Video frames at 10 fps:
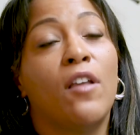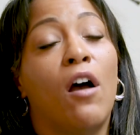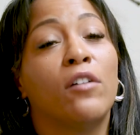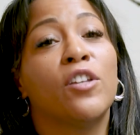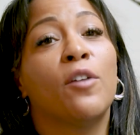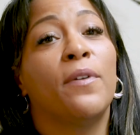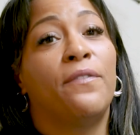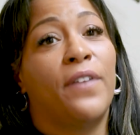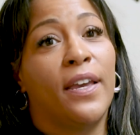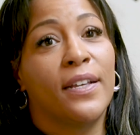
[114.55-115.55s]
long-term
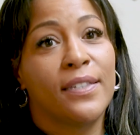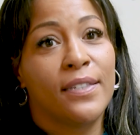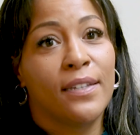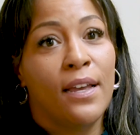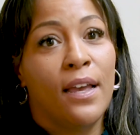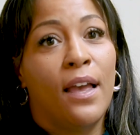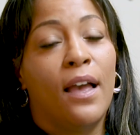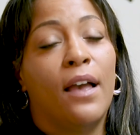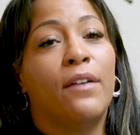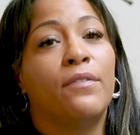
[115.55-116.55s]
effects
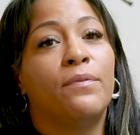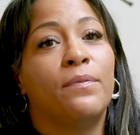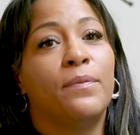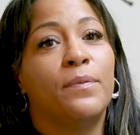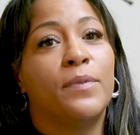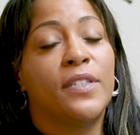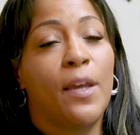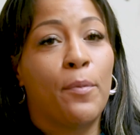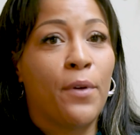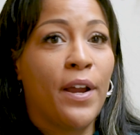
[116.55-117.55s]
of
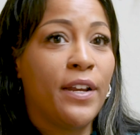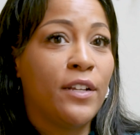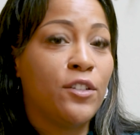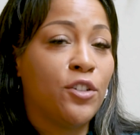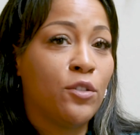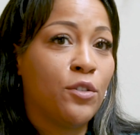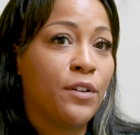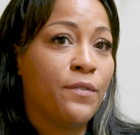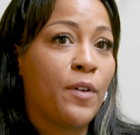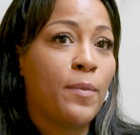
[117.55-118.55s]
separating
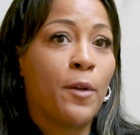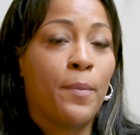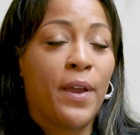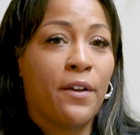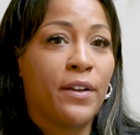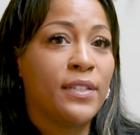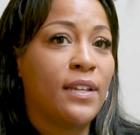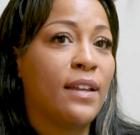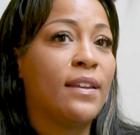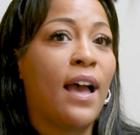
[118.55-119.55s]
children from their parents
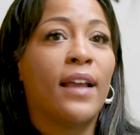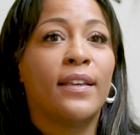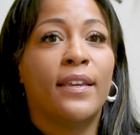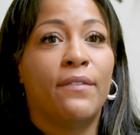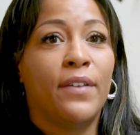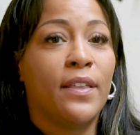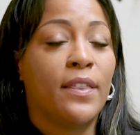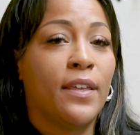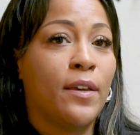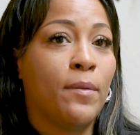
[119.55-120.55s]
and not
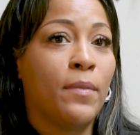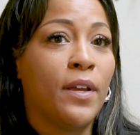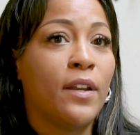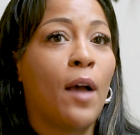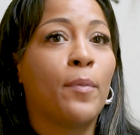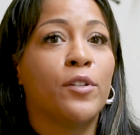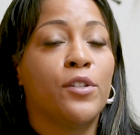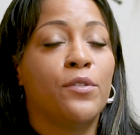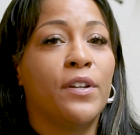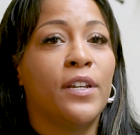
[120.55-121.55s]
giving them an
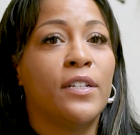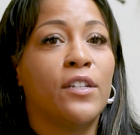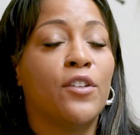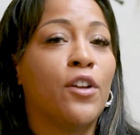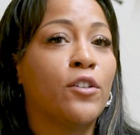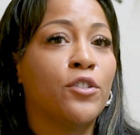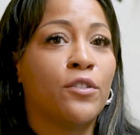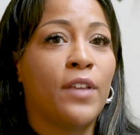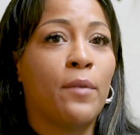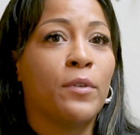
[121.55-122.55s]
opportunity to
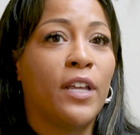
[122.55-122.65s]
nurture that